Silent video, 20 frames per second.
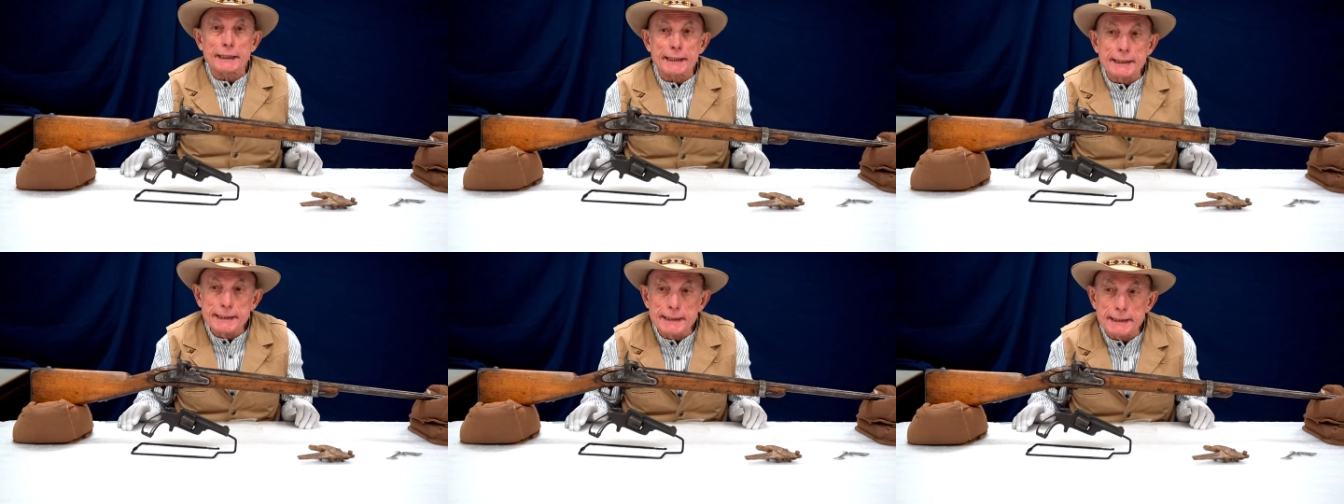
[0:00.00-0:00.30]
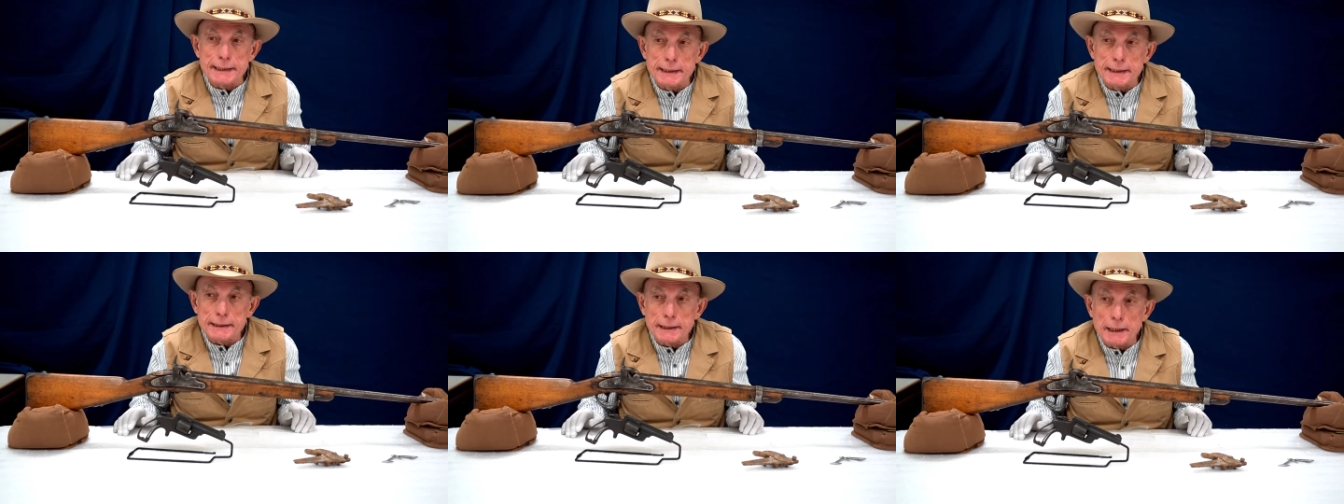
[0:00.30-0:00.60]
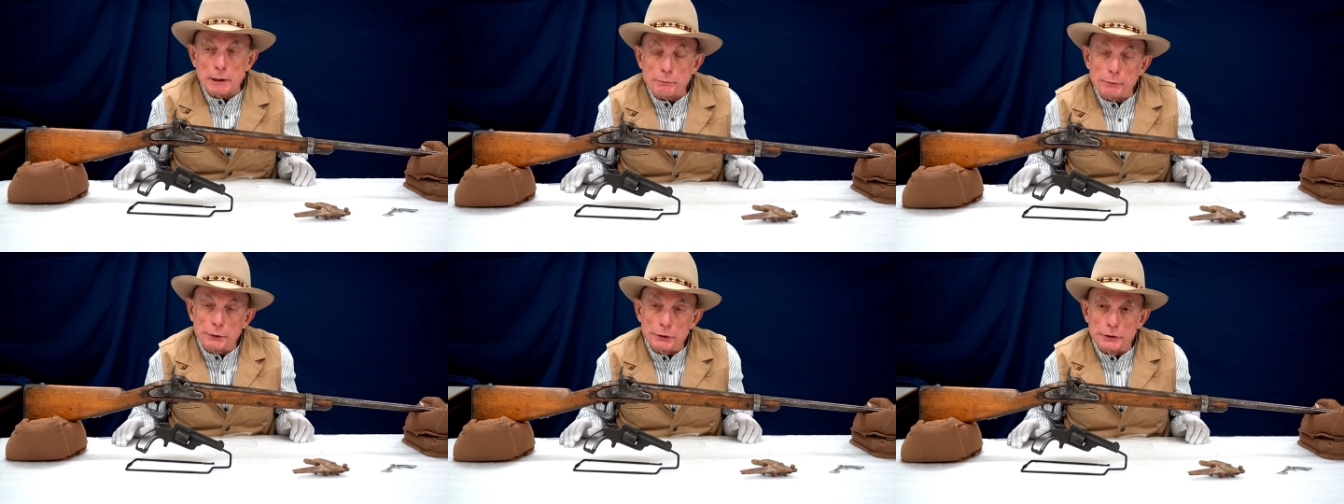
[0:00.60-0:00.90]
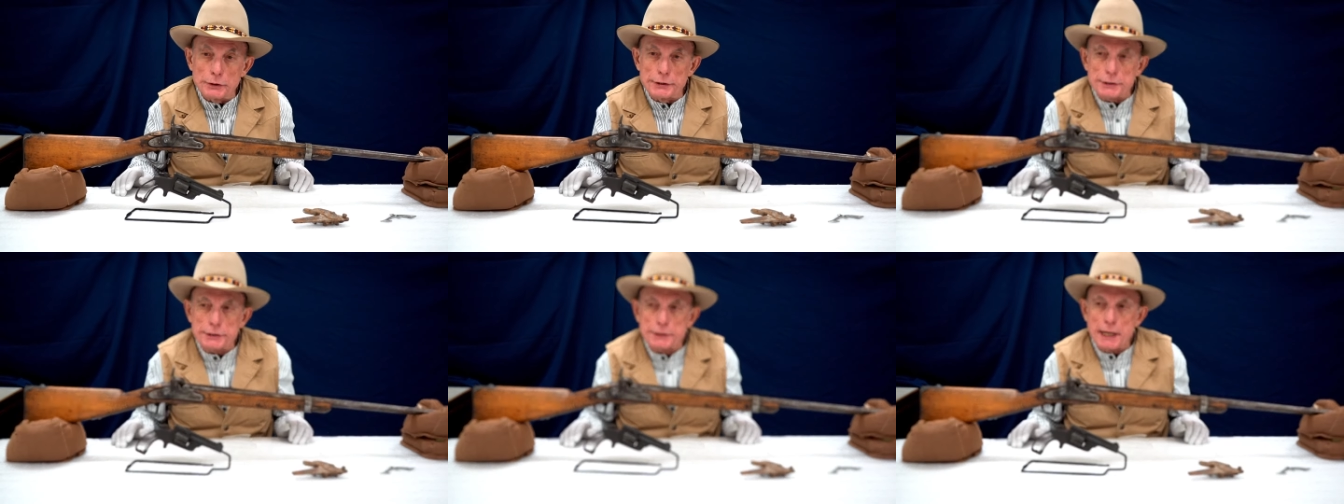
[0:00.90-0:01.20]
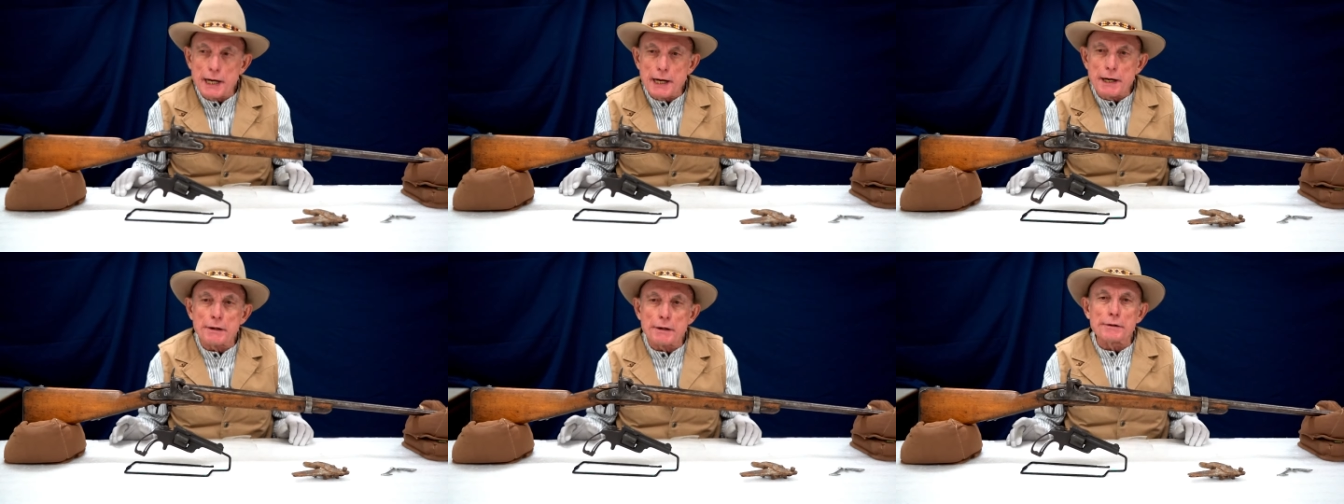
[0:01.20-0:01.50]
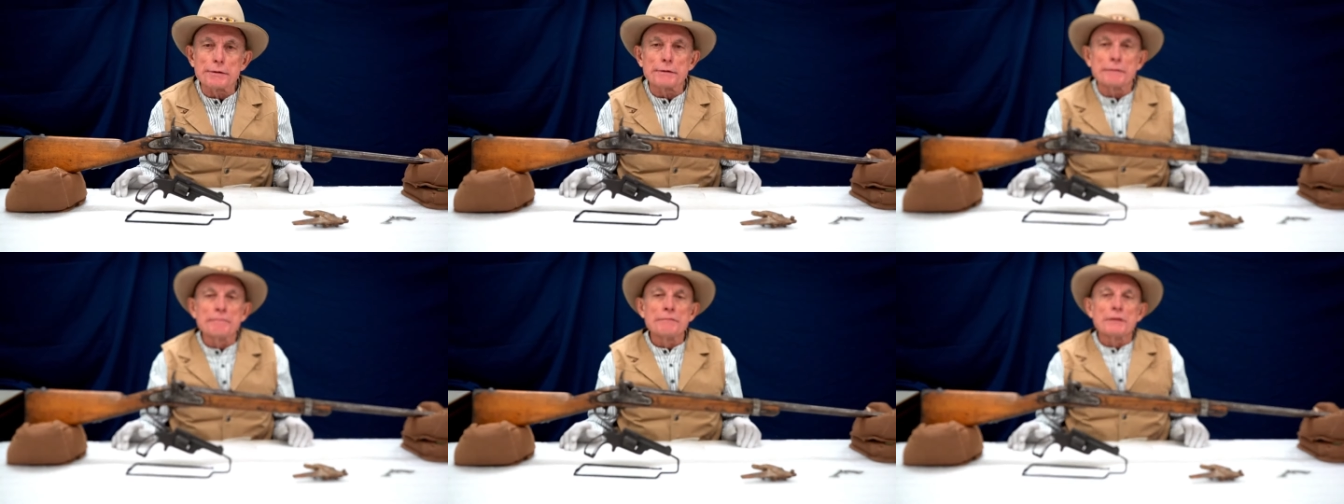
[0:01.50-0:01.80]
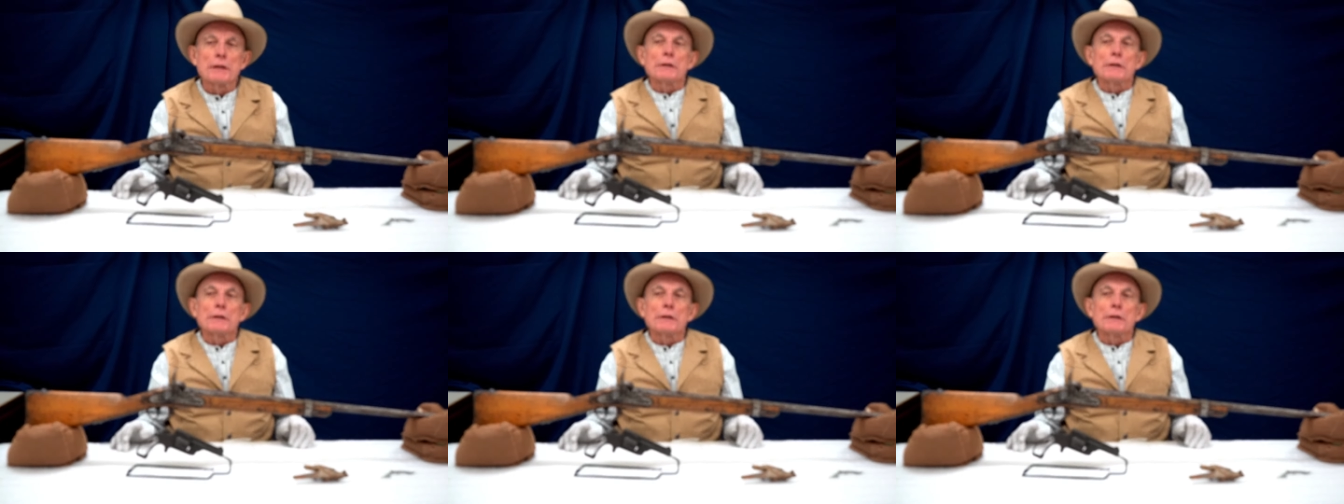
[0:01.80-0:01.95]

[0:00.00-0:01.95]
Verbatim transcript: again and pulled this out,